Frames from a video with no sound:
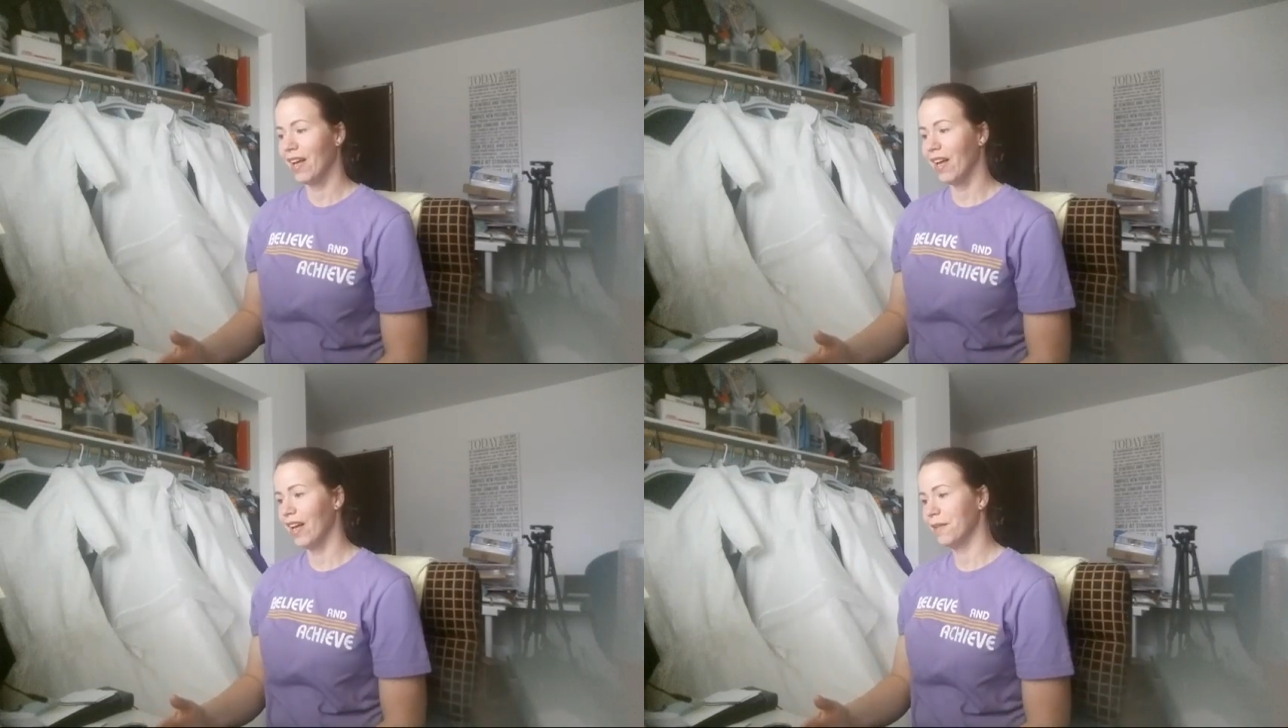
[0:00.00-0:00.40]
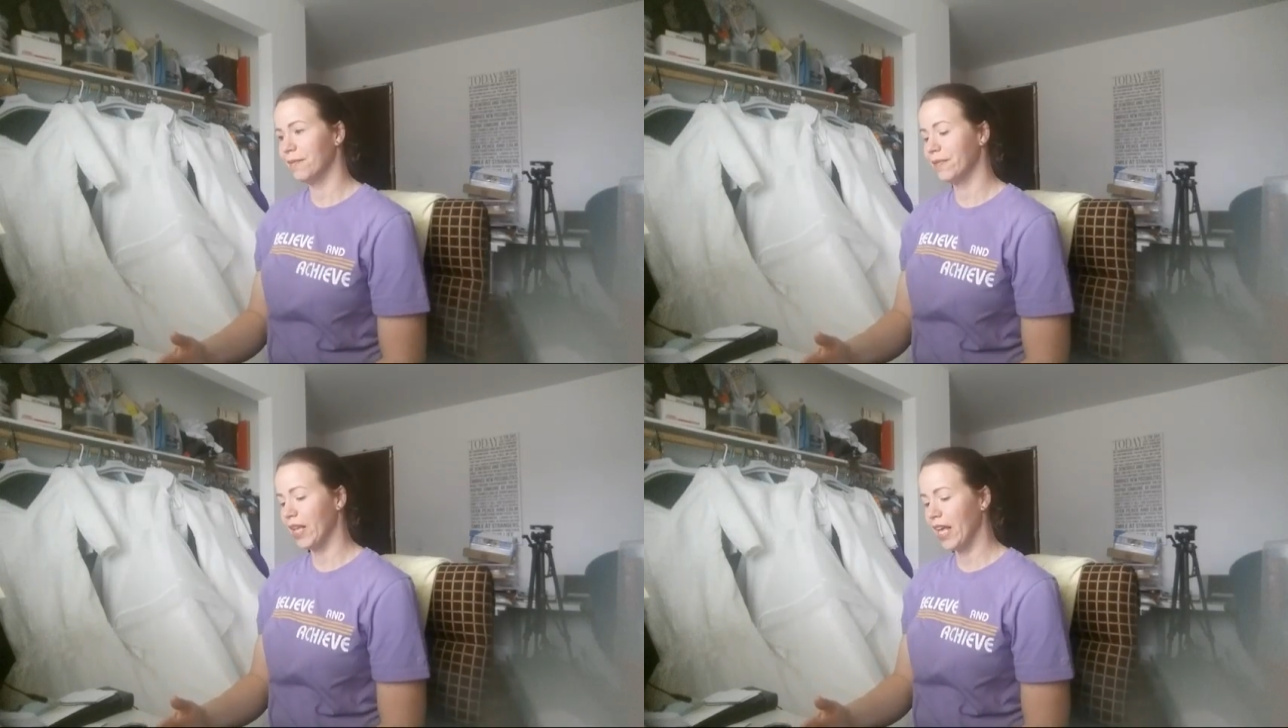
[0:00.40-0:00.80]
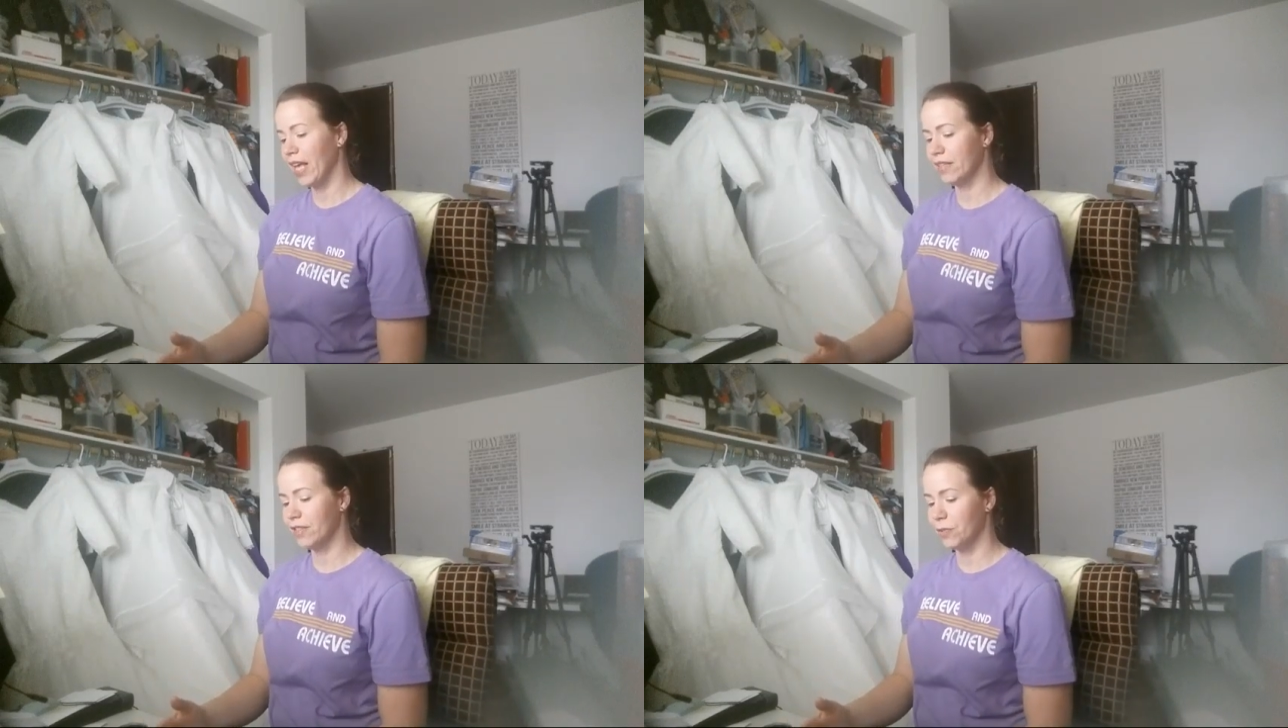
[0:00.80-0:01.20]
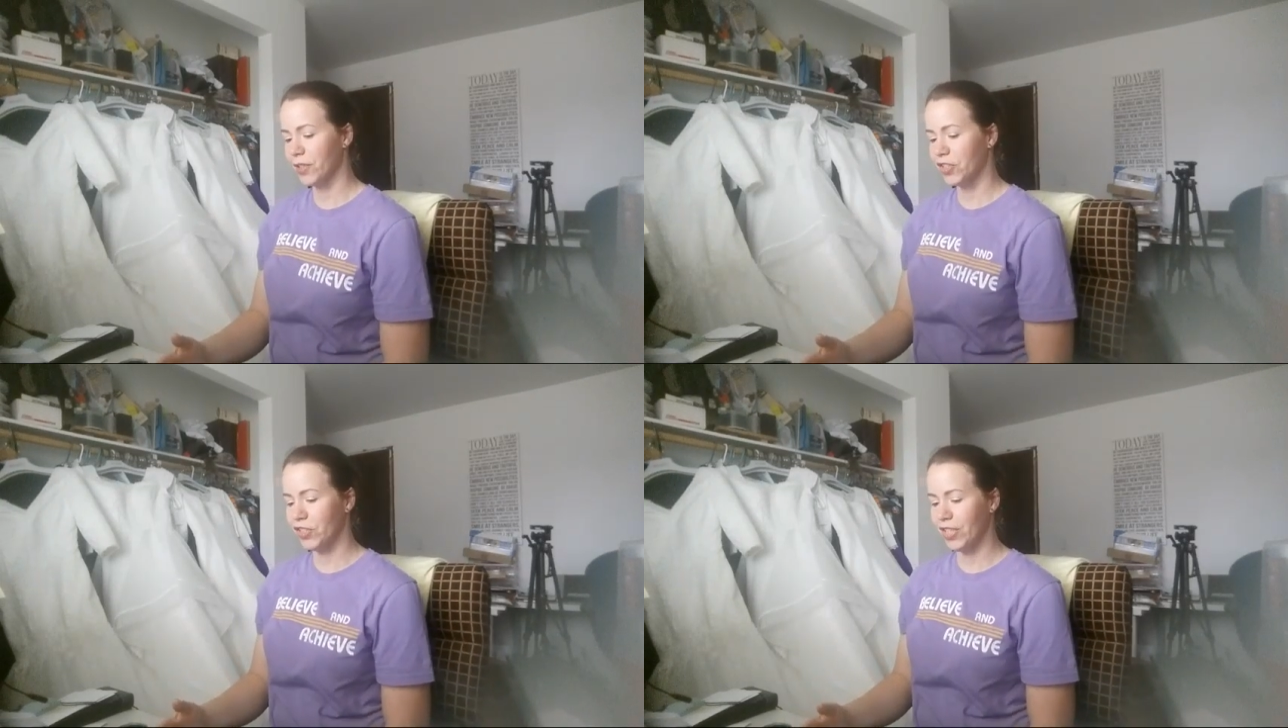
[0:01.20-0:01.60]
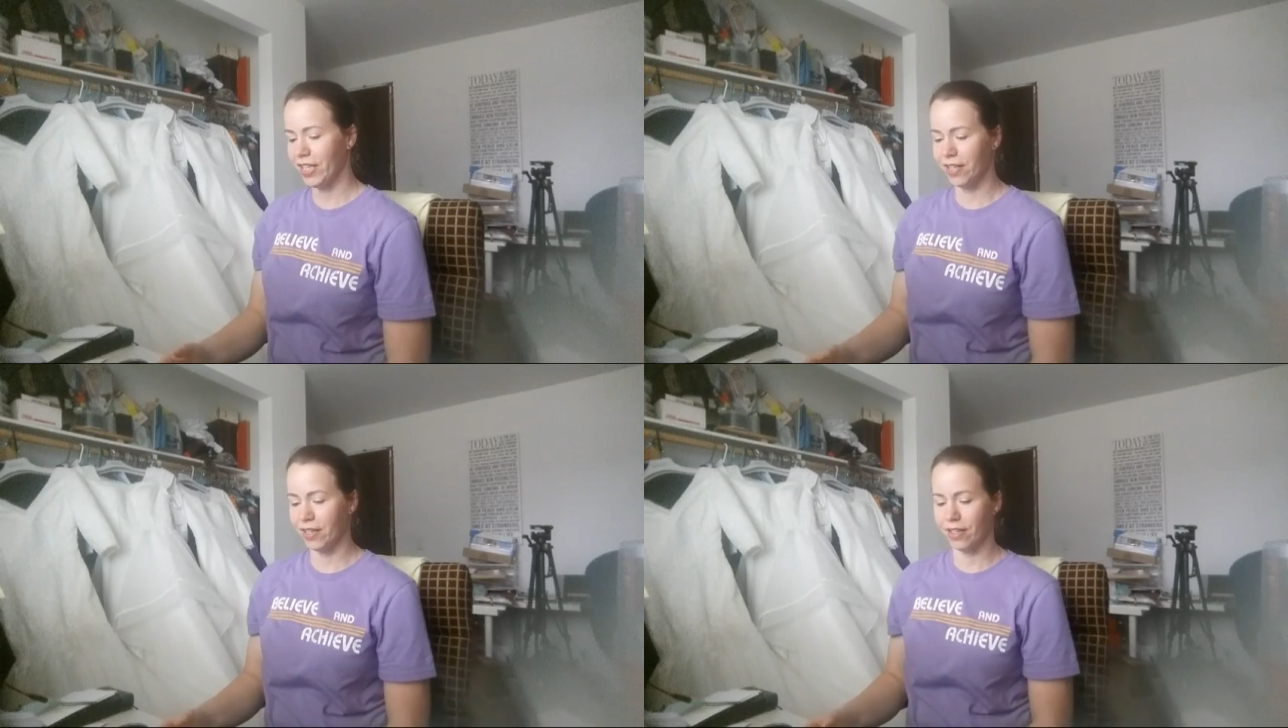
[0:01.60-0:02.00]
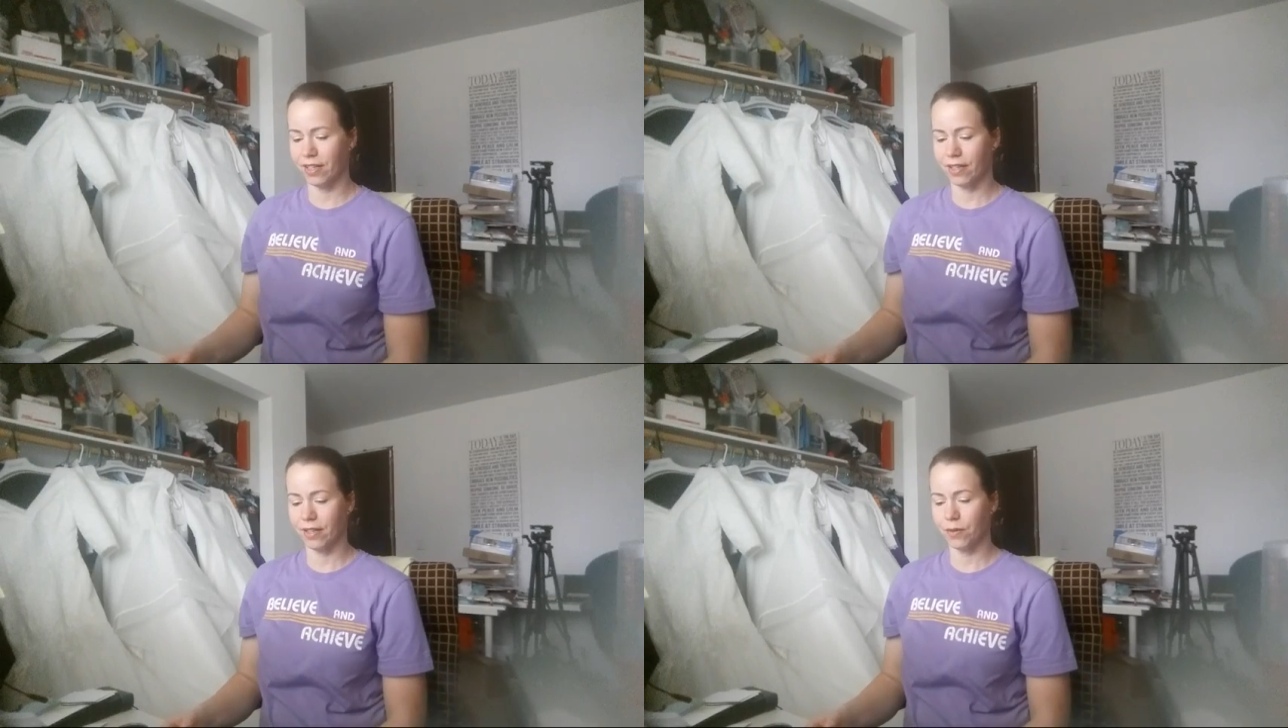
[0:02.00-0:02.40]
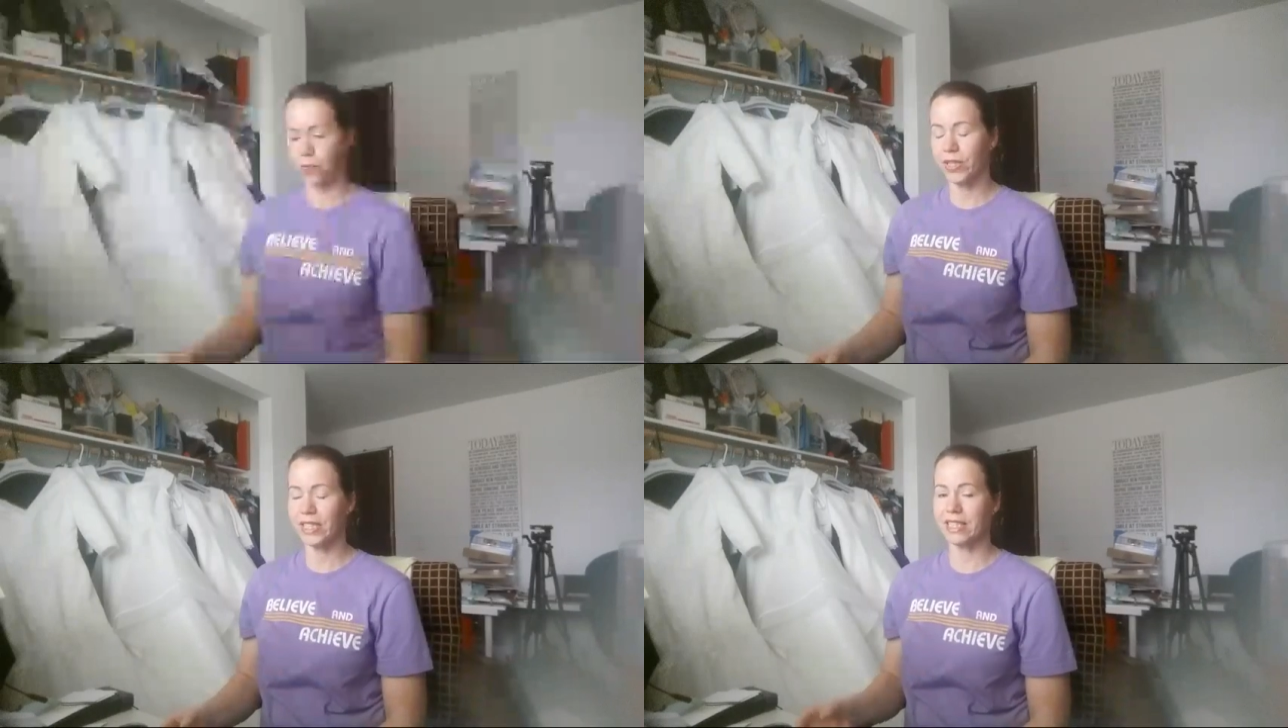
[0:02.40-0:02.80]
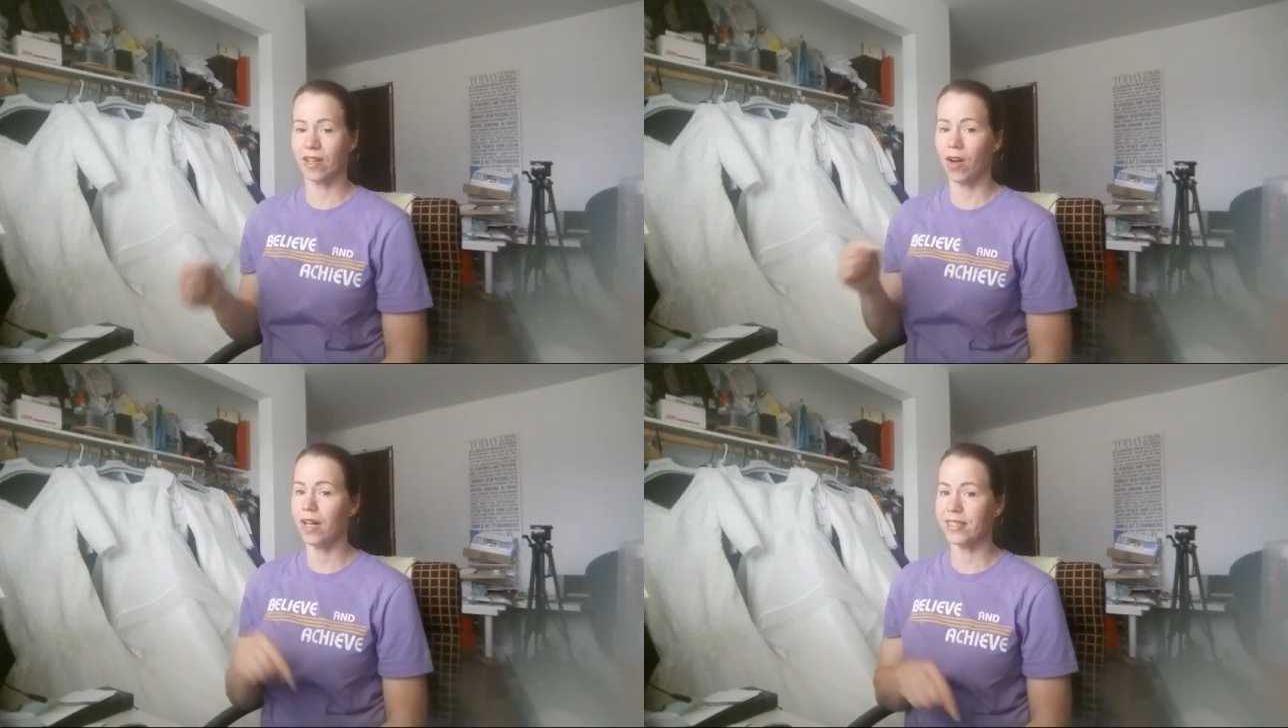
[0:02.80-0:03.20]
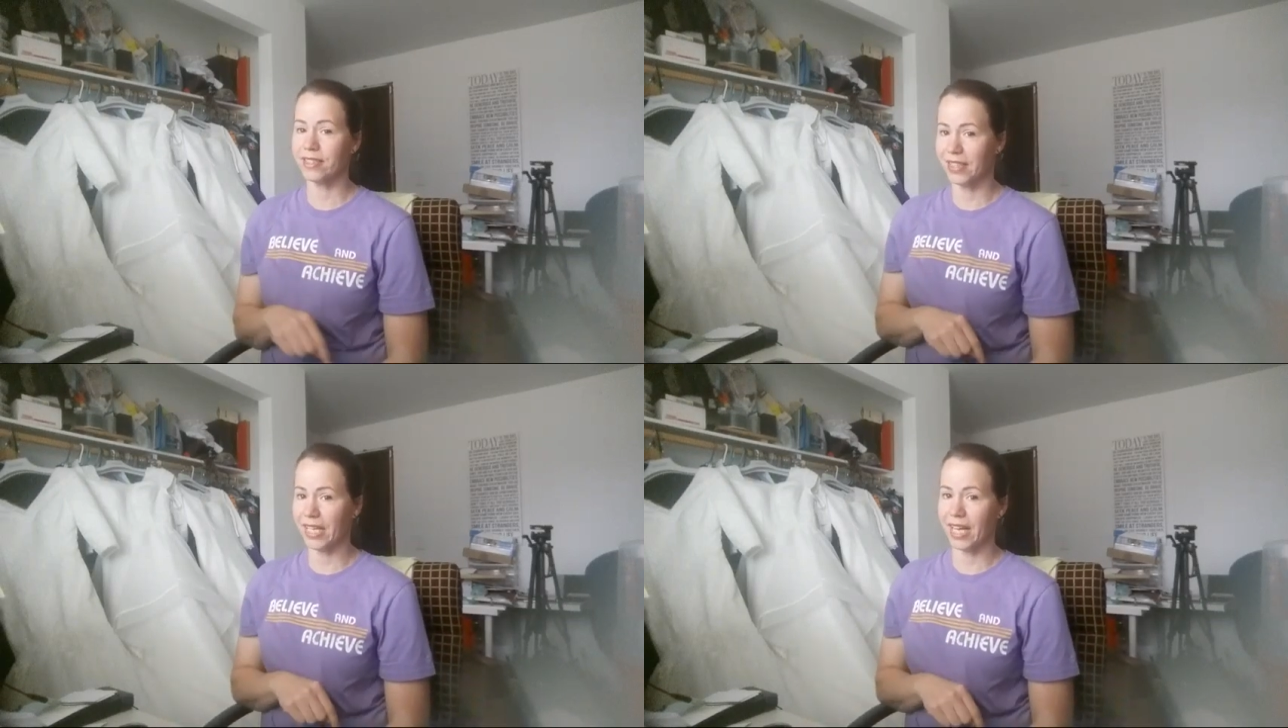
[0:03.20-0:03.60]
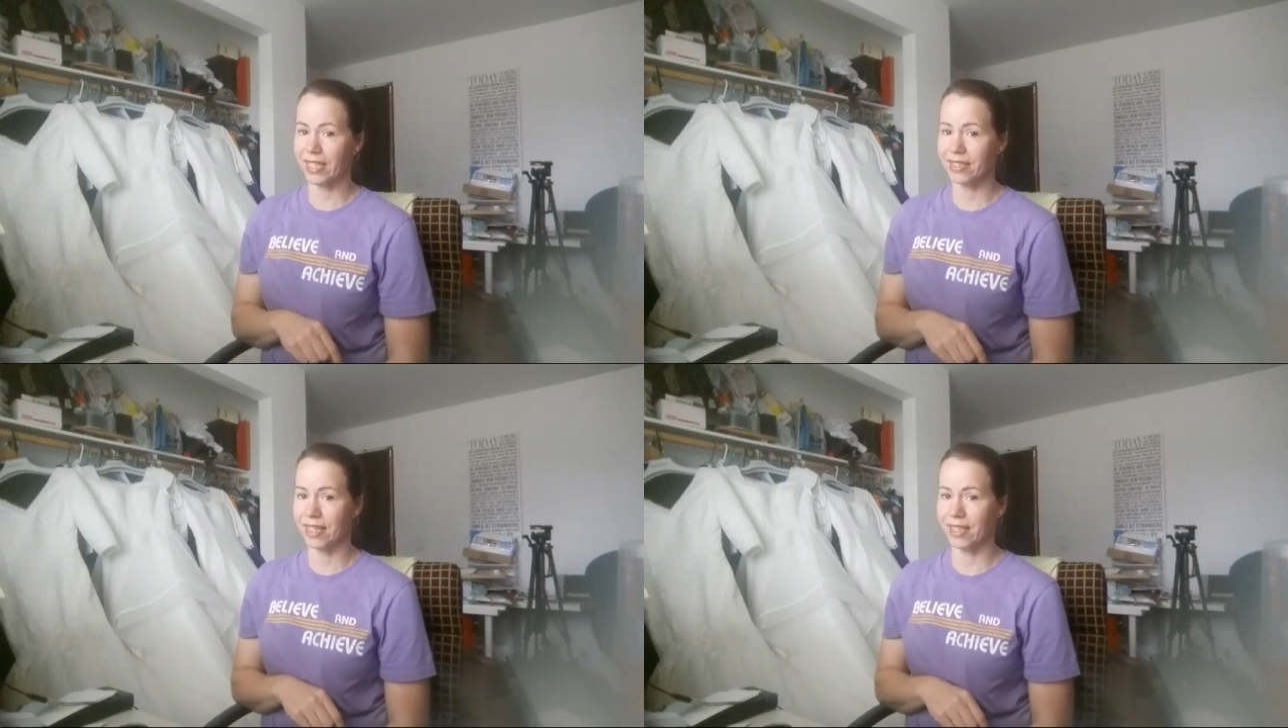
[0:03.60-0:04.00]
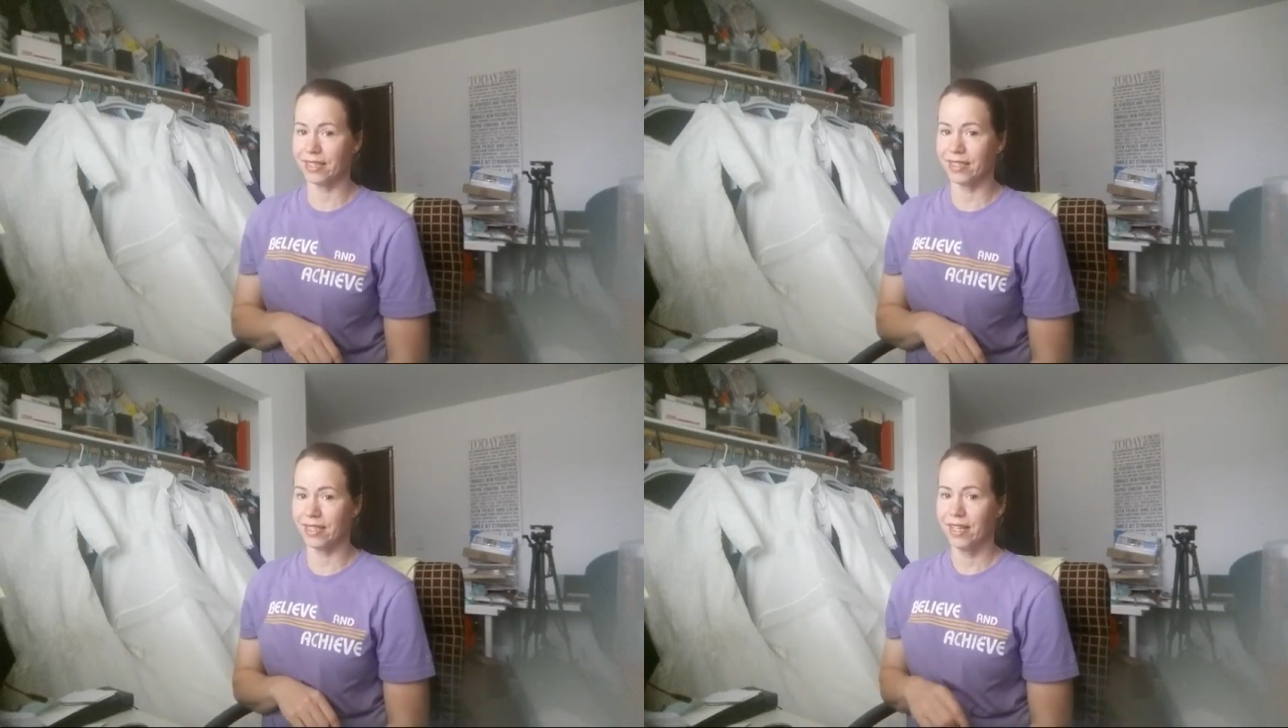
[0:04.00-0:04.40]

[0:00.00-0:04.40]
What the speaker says: But she was the cause of the accident.